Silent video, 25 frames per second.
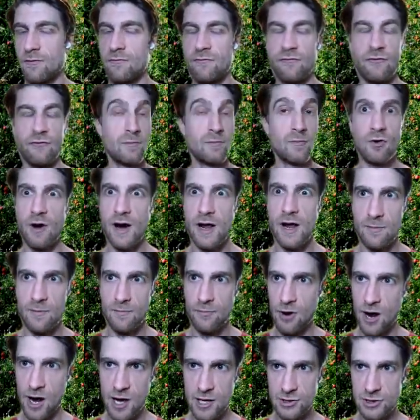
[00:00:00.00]
from great
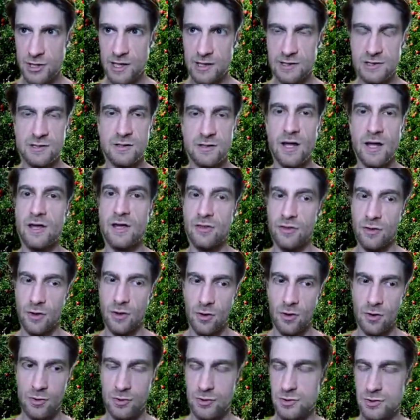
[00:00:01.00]
projects like
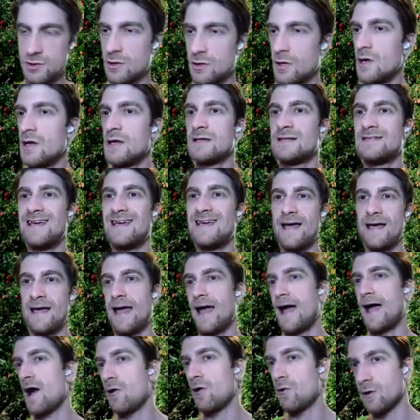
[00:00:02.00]
those, take
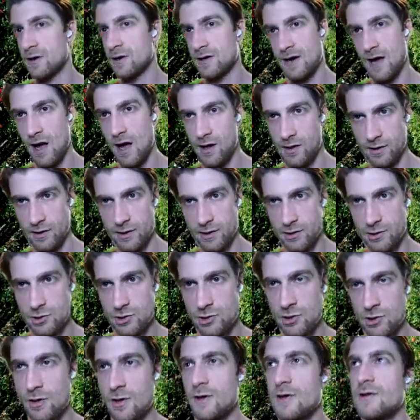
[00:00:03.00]
our knowledge,